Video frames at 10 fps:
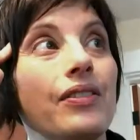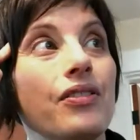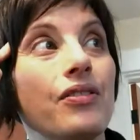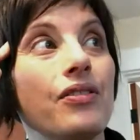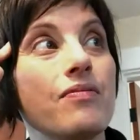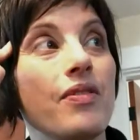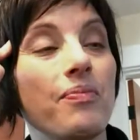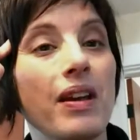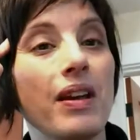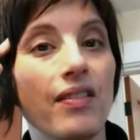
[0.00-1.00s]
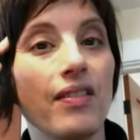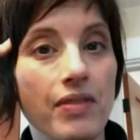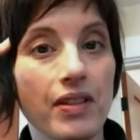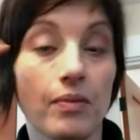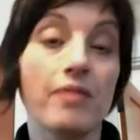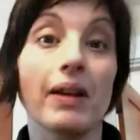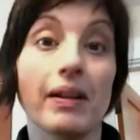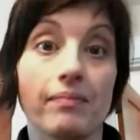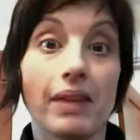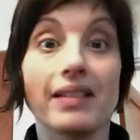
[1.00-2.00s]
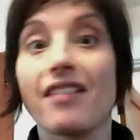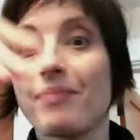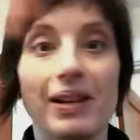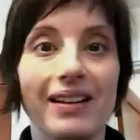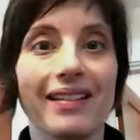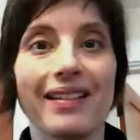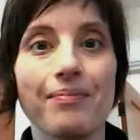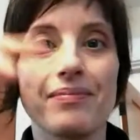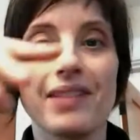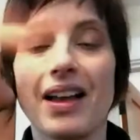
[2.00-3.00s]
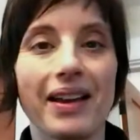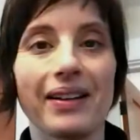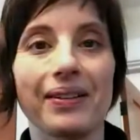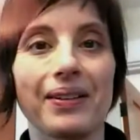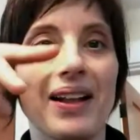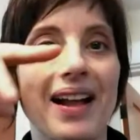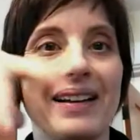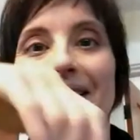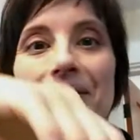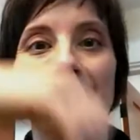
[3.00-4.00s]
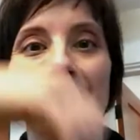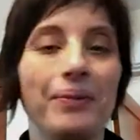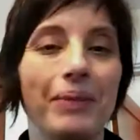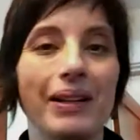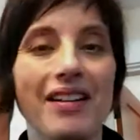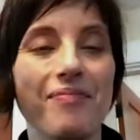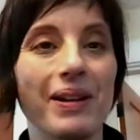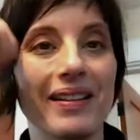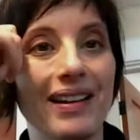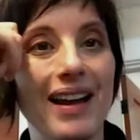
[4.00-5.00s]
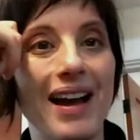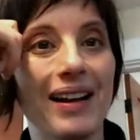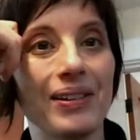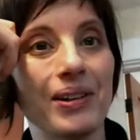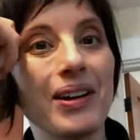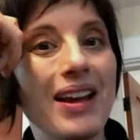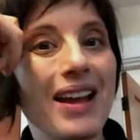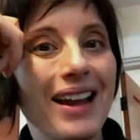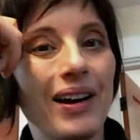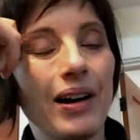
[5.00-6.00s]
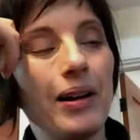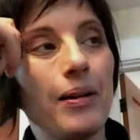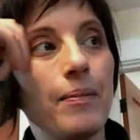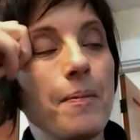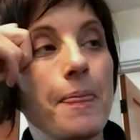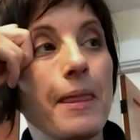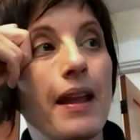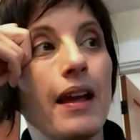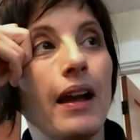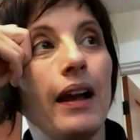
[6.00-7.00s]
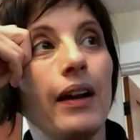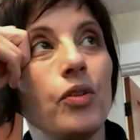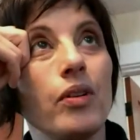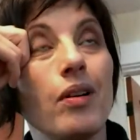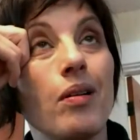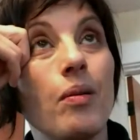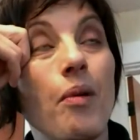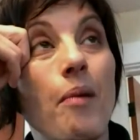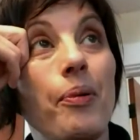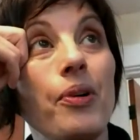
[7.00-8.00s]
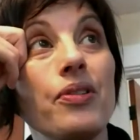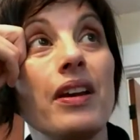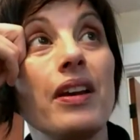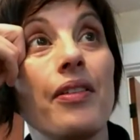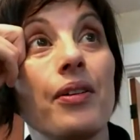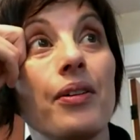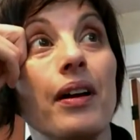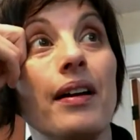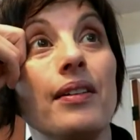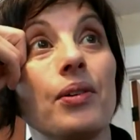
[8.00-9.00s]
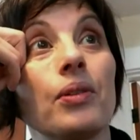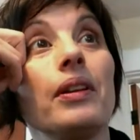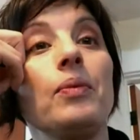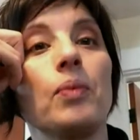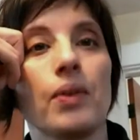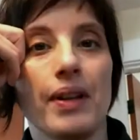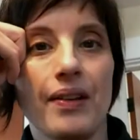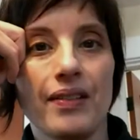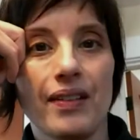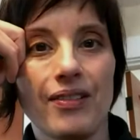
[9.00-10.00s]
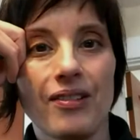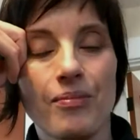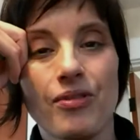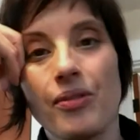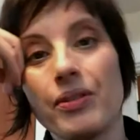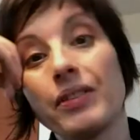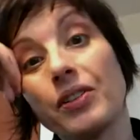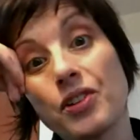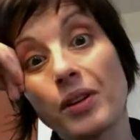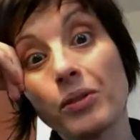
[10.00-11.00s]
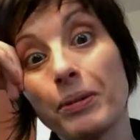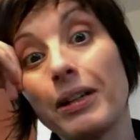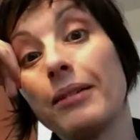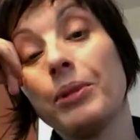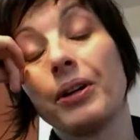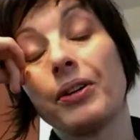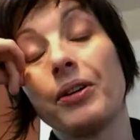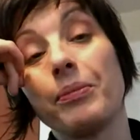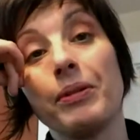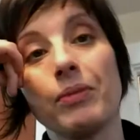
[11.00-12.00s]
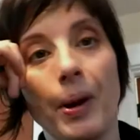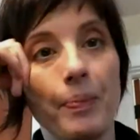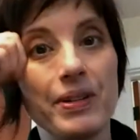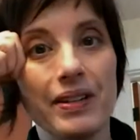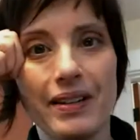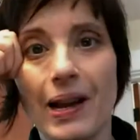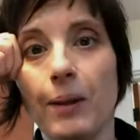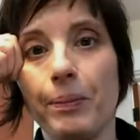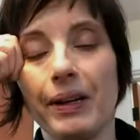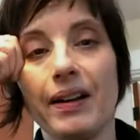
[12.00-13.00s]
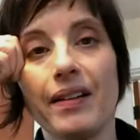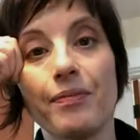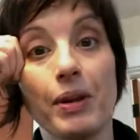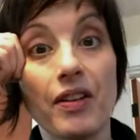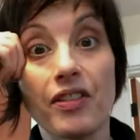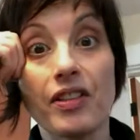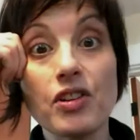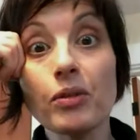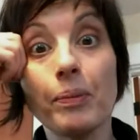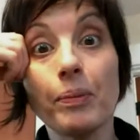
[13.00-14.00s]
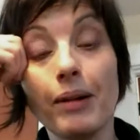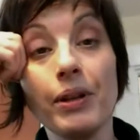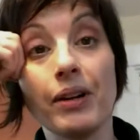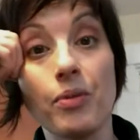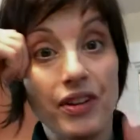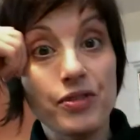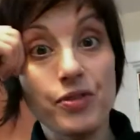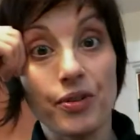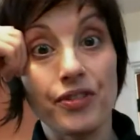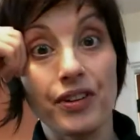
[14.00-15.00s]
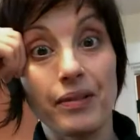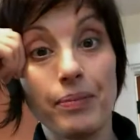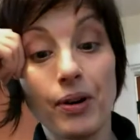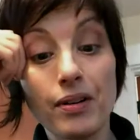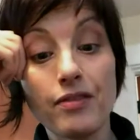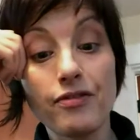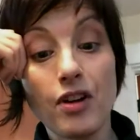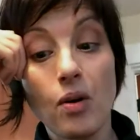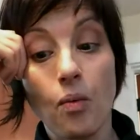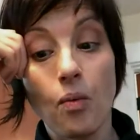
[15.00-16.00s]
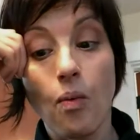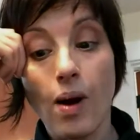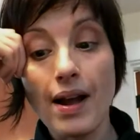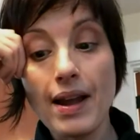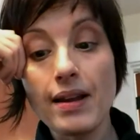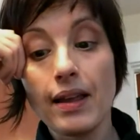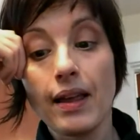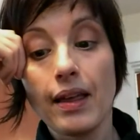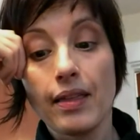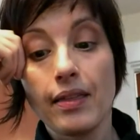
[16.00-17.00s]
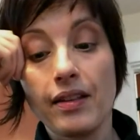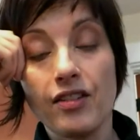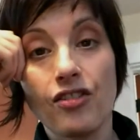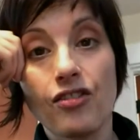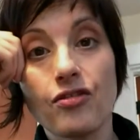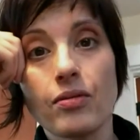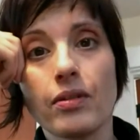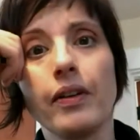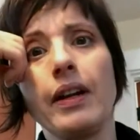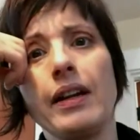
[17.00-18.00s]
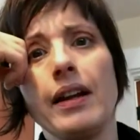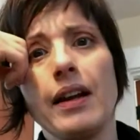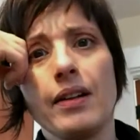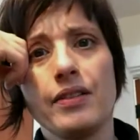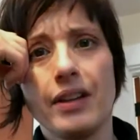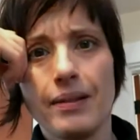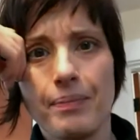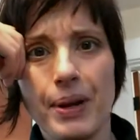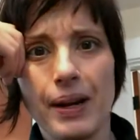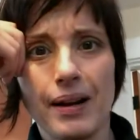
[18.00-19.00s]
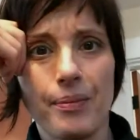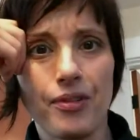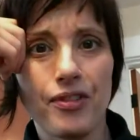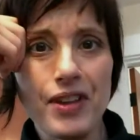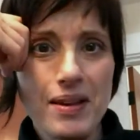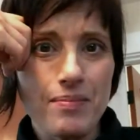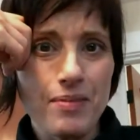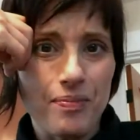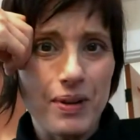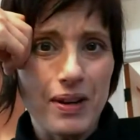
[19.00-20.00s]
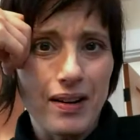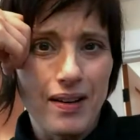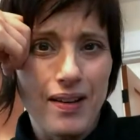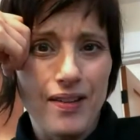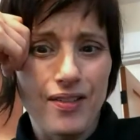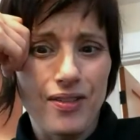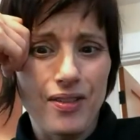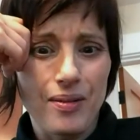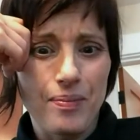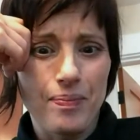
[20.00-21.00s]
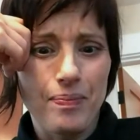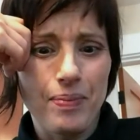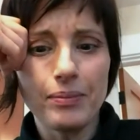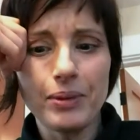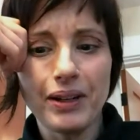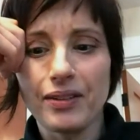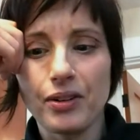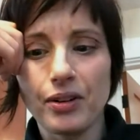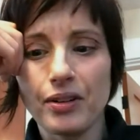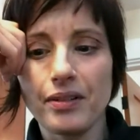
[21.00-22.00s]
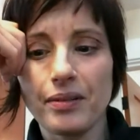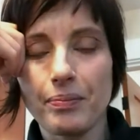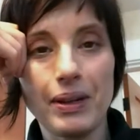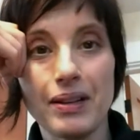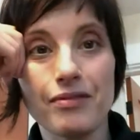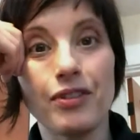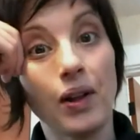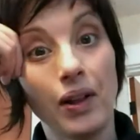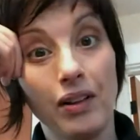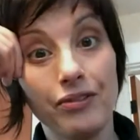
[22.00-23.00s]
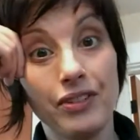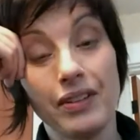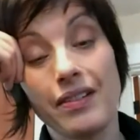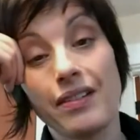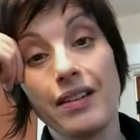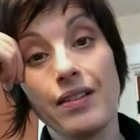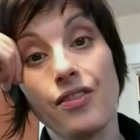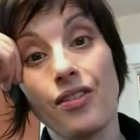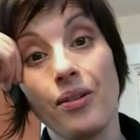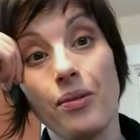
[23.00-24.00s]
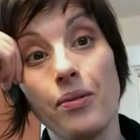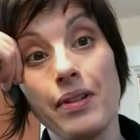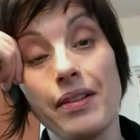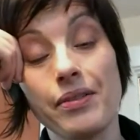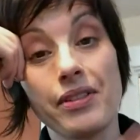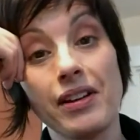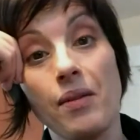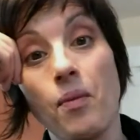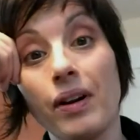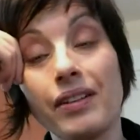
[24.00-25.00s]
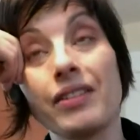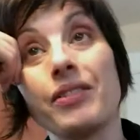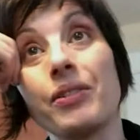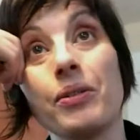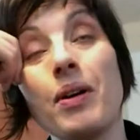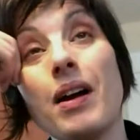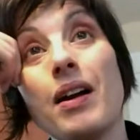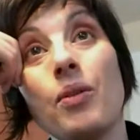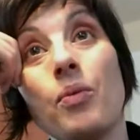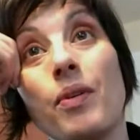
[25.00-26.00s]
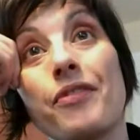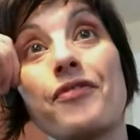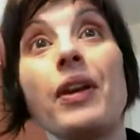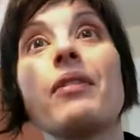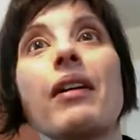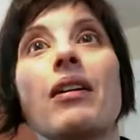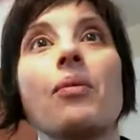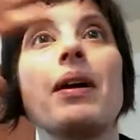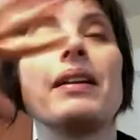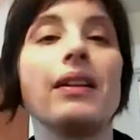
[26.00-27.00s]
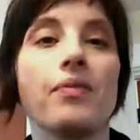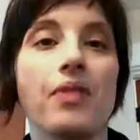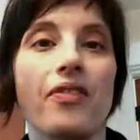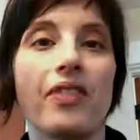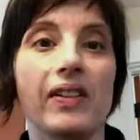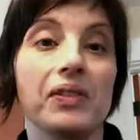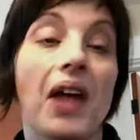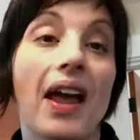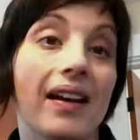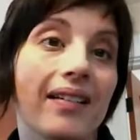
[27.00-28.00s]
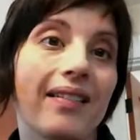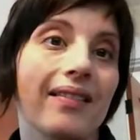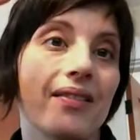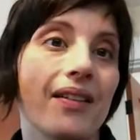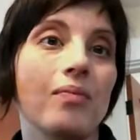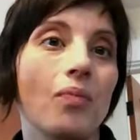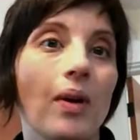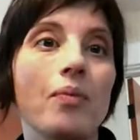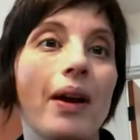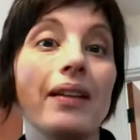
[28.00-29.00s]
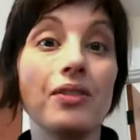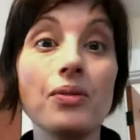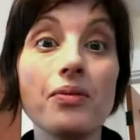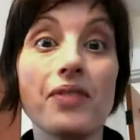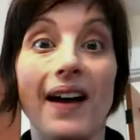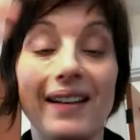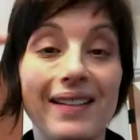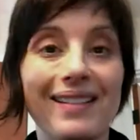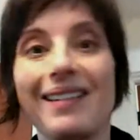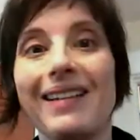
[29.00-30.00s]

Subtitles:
to do was make something with my dive buddy, because I'm not that good at hacking at all. My dive buddy's a hacker. Um, Put together an early warning system so that the general public could be roped into helping us, because the general public was interested. Part of why the story didn't pick up steam is because the public couldn't be involved, and so the other thing I wanted to do was figure out a way to give this thing legs, and one way to do that is